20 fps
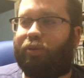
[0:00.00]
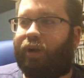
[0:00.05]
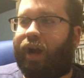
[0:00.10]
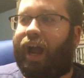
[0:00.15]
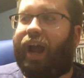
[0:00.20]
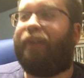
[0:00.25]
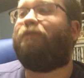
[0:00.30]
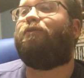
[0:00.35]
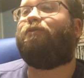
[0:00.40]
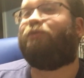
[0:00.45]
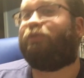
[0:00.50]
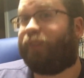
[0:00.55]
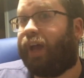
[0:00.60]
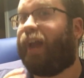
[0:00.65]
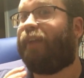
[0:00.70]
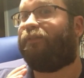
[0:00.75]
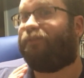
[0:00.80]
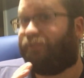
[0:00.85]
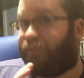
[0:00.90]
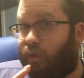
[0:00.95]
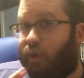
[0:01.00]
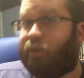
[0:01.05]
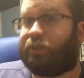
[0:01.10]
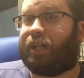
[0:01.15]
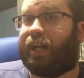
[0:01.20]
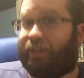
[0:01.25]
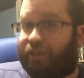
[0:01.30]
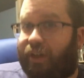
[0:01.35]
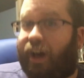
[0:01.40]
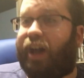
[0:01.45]
At first
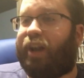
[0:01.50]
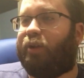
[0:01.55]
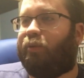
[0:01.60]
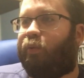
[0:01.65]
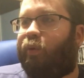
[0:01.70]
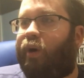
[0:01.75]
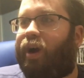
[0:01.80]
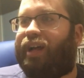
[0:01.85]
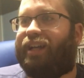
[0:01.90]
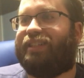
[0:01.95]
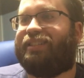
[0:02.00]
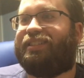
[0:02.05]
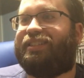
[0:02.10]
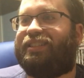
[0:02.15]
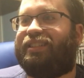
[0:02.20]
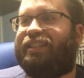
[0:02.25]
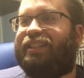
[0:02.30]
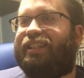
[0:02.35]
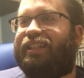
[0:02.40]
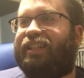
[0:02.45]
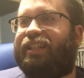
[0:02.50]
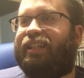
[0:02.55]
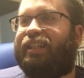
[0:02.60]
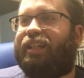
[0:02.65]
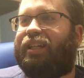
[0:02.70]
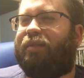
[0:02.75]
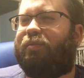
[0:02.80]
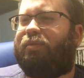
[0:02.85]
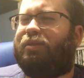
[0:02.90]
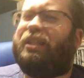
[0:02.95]
I thought it was.
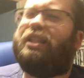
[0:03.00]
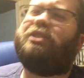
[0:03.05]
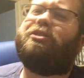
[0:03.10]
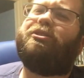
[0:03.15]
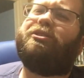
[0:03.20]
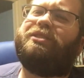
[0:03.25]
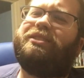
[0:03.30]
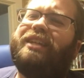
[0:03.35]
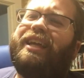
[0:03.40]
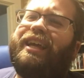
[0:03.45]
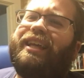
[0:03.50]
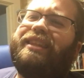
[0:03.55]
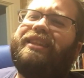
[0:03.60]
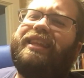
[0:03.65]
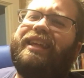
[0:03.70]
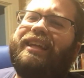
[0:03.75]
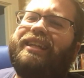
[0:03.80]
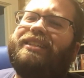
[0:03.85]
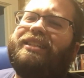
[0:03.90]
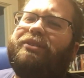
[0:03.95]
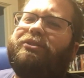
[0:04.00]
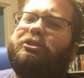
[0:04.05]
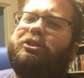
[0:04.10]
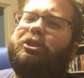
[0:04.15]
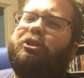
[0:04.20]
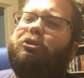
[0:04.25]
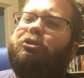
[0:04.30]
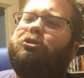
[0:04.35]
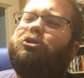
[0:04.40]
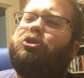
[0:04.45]
But then he started saying things that was a
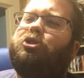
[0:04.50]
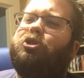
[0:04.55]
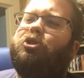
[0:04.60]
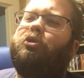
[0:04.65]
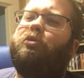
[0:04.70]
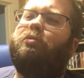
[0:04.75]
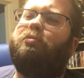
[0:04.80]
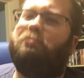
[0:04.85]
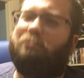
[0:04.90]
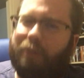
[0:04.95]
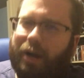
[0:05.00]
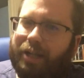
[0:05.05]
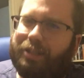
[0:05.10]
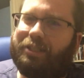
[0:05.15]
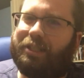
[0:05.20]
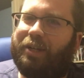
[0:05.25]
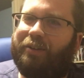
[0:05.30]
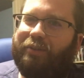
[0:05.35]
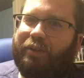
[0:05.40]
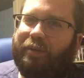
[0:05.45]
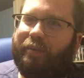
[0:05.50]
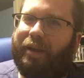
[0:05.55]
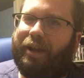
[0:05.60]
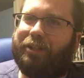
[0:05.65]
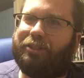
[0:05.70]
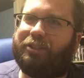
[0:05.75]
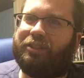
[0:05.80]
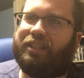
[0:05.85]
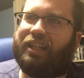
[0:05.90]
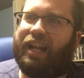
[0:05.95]
little too much
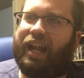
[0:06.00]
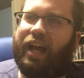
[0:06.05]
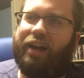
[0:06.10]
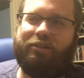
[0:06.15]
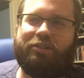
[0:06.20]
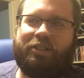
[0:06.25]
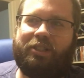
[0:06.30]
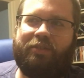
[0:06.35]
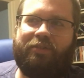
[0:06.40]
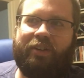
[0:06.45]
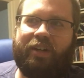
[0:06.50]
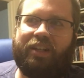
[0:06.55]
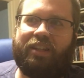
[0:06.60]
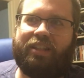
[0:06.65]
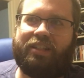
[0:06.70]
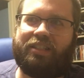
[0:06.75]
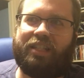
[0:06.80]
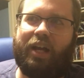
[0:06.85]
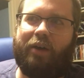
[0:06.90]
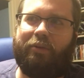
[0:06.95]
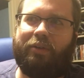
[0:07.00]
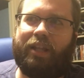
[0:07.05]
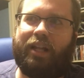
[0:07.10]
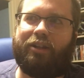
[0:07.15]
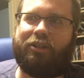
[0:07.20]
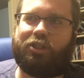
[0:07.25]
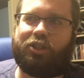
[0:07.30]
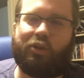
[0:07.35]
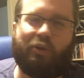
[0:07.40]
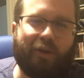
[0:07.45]
information that how'd she figure this out without
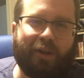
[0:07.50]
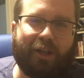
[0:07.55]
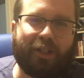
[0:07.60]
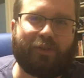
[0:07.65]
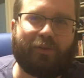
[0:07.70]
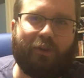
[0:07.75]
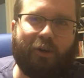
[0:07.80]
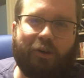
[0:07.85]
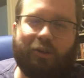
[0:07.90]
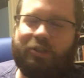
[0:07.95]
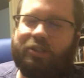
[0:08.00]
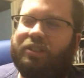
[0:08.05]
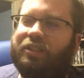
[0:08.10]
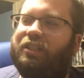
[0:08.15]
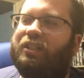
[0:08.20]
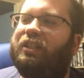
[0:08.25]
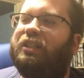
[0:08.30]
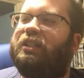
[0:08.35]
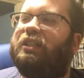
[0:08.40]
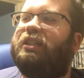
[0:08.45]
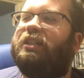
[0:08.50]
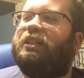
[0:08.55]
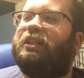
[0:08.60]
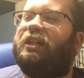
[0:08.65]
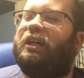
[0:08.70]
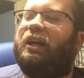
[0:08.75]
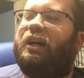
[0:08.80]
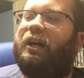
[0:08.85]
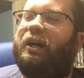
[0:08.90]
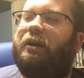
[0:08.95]
us showing us first.
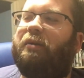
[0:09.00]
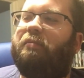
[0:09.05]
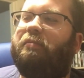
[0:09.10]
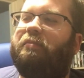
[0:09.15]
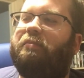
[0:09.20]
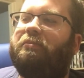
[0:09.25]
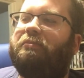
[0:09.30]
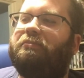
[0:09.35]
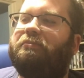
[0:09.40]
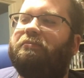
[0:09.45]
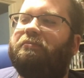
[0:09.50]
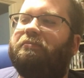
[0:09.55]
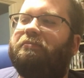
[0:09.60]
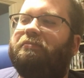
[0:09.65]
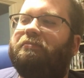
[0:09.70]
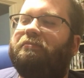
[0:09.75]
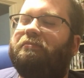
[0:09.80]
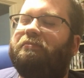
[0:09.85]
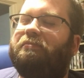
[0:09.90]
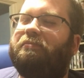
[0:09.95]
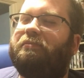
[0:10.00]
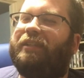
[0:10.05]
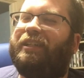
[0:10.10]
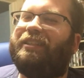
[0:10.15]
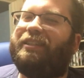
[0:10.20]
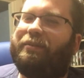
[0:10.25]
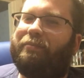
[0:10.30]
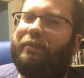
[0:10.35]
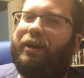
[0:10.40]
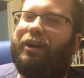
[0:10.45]
And
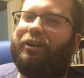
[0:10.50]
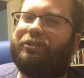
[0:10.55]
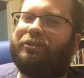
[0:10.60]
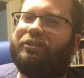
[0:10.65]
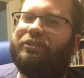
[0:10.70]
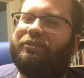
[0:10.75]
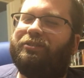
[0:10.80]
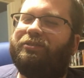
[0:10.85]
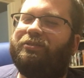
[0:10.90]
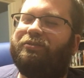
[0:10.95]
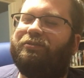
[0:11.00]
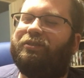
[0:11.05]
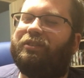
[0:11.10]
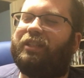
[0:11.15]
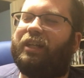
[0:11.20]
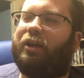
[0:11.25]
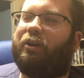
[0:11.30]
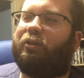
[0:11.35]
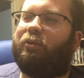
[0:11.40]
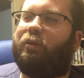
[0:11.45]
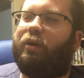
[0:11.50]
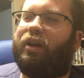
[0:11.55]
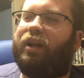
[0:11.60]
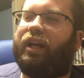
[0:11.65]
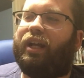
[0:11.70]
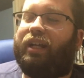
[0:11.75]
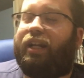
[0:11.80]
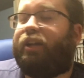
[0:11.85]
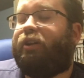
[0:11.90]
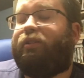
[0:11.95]
then Mouse was there
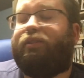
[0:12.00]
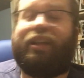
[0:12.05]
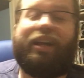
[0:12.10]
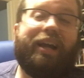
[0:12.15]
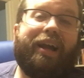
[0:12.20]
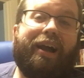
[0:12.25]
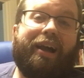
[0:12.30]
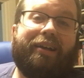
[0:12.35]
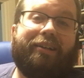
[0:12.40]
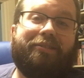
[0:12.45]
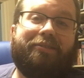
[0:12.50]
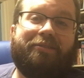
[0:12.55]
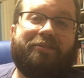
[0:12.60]
threatening, and he killed that guy.